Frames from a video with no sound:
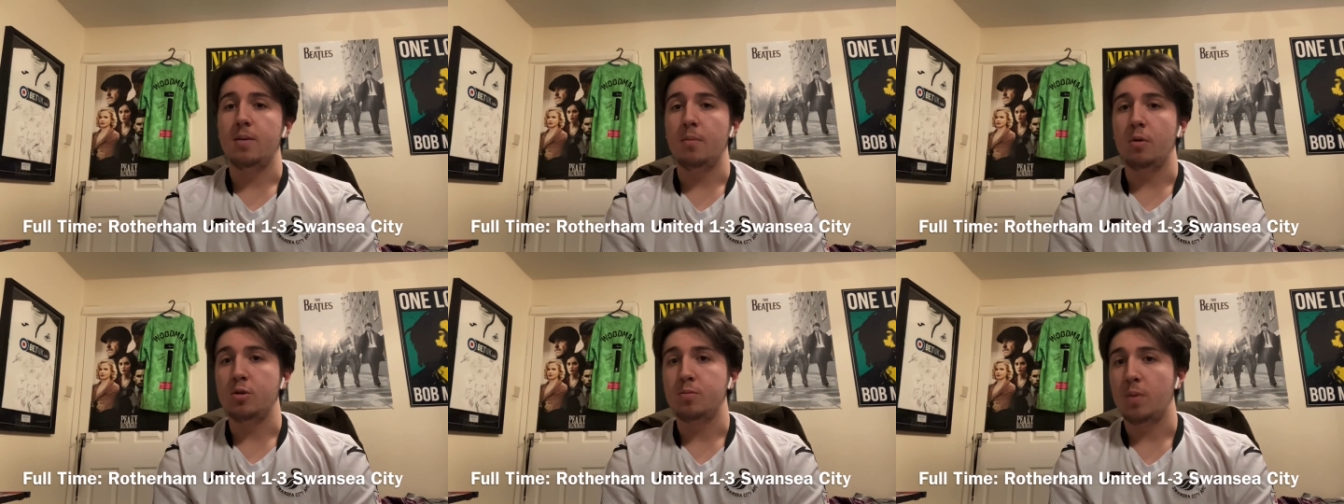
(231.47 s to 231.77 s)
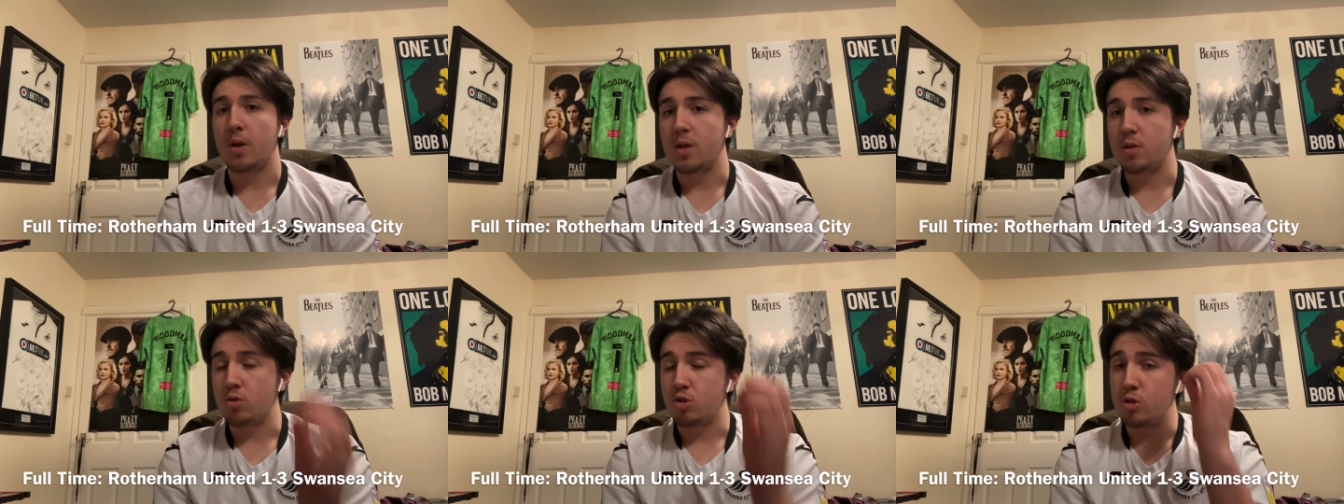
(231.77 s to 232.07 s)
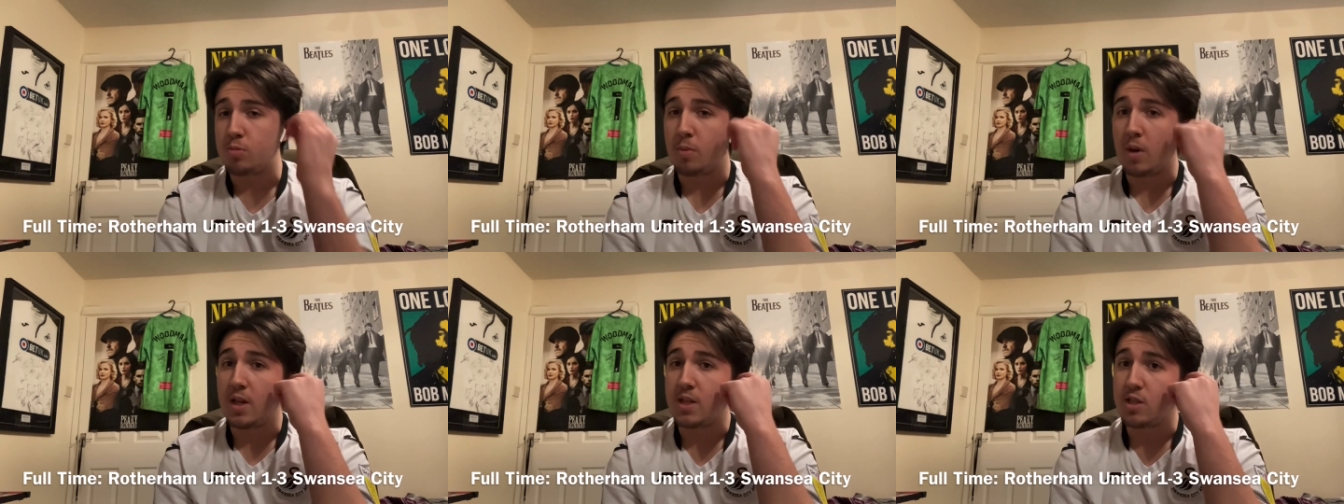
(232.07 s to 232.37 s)
Most players would
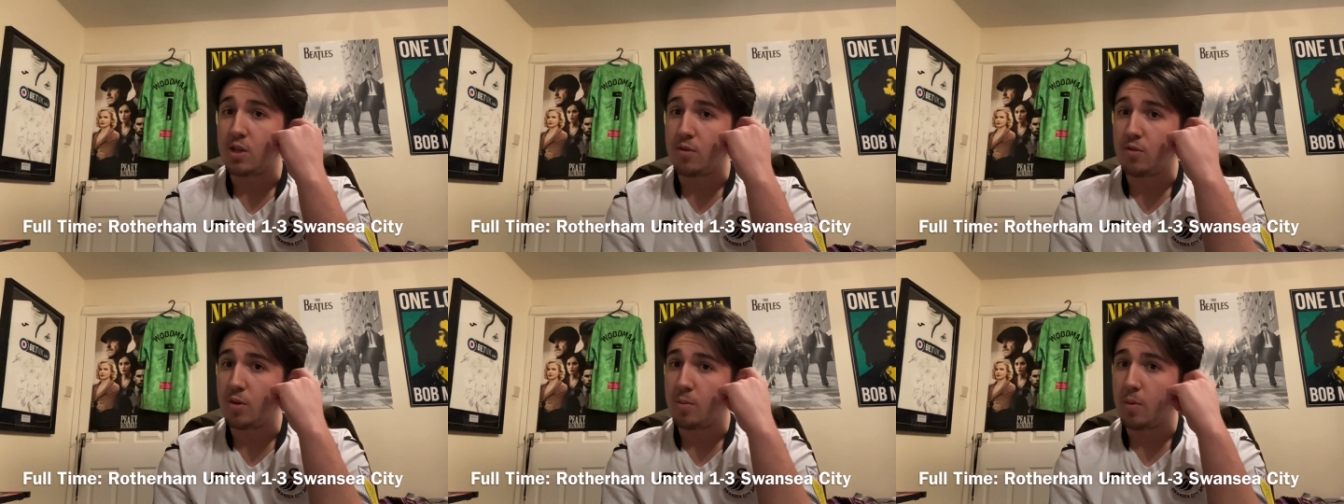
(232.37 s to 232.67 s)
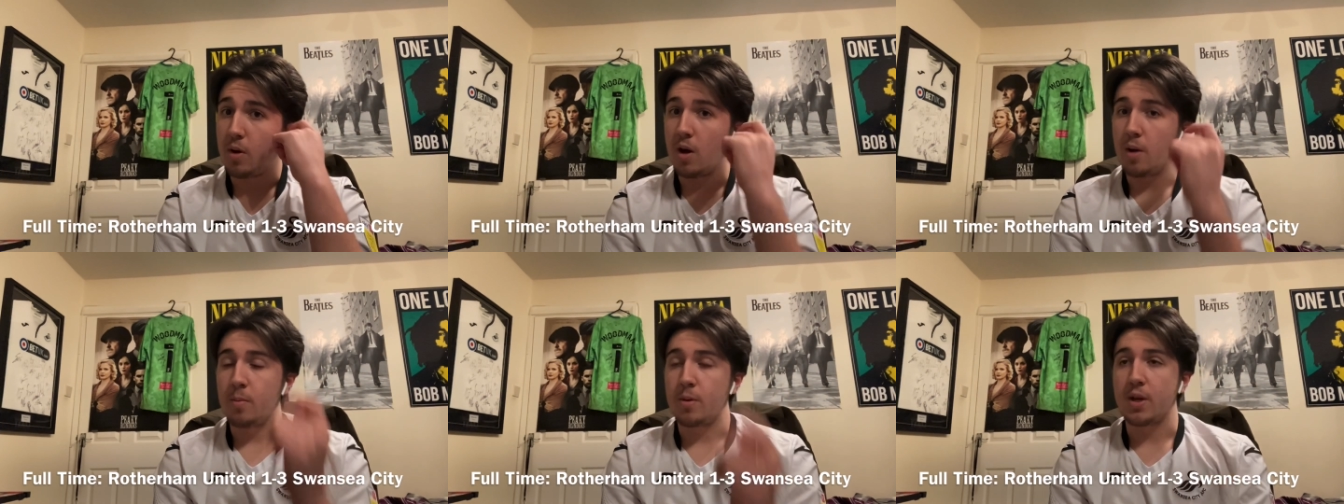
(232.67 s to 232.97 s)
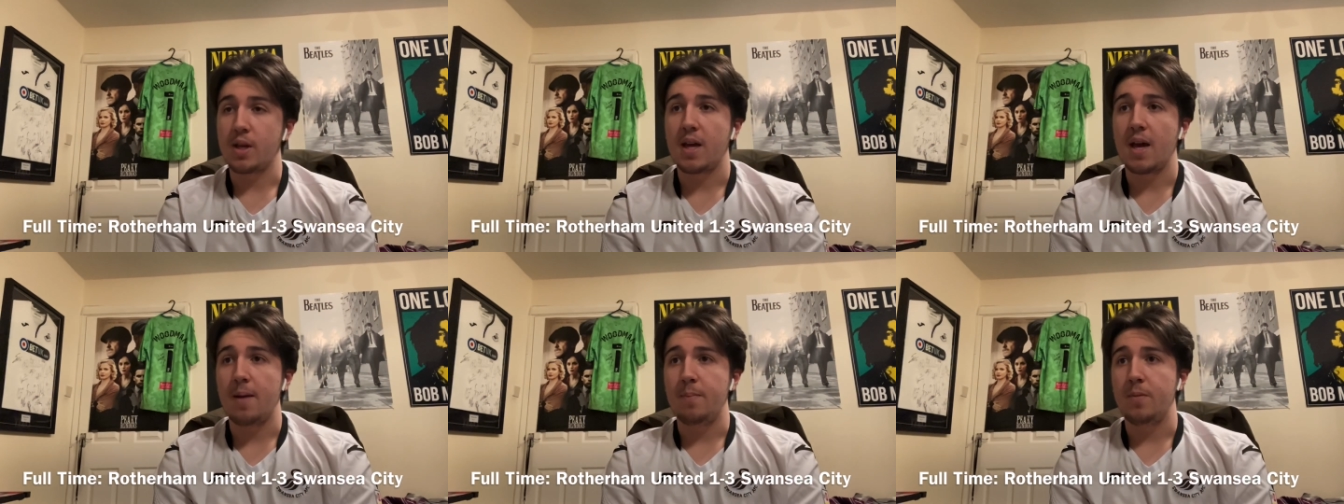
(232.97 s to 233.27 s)
just blaze it over the bar, but
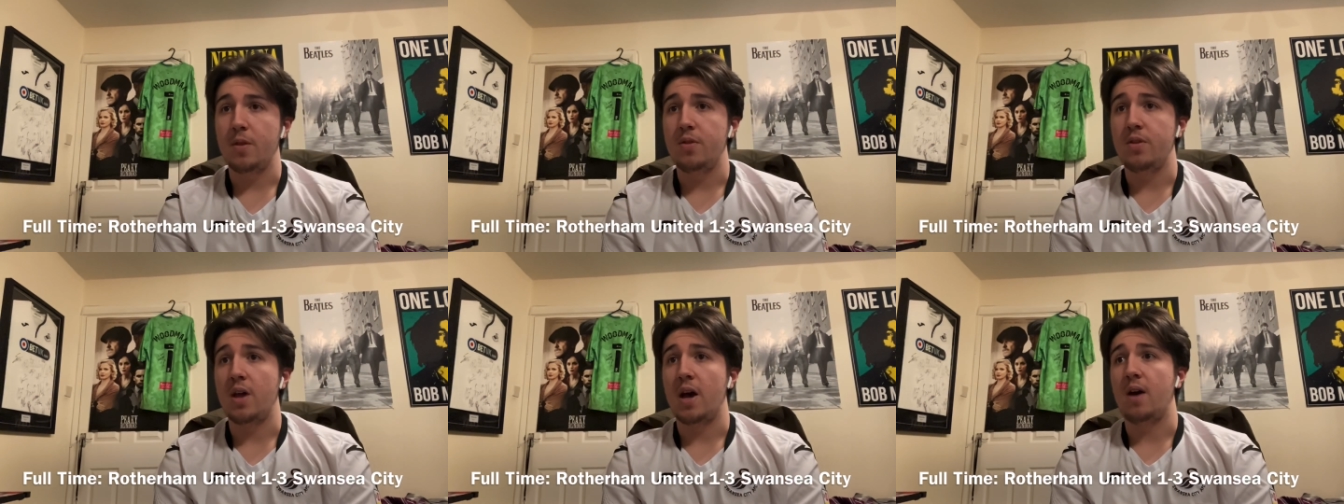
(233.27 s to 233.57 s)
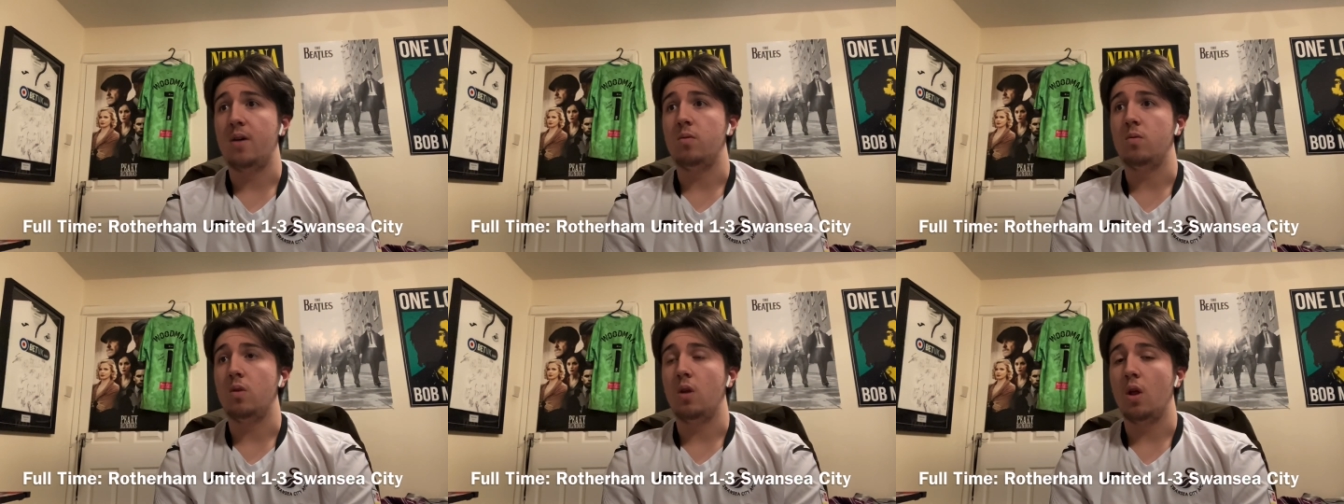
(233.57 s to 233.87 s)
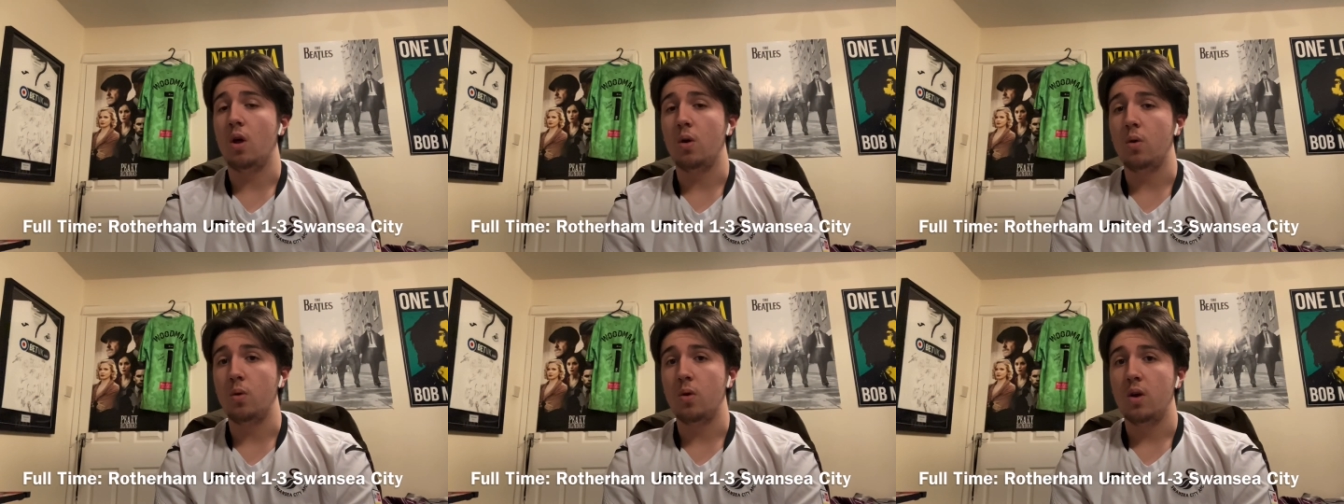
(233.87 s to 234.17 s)
he kept it down
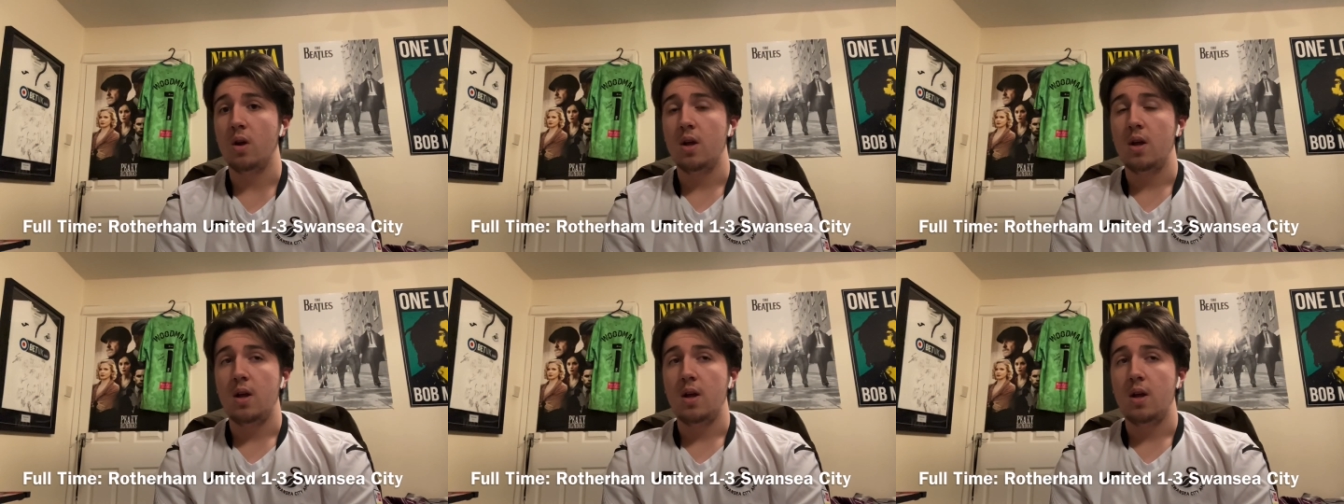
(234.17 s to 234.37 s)
low.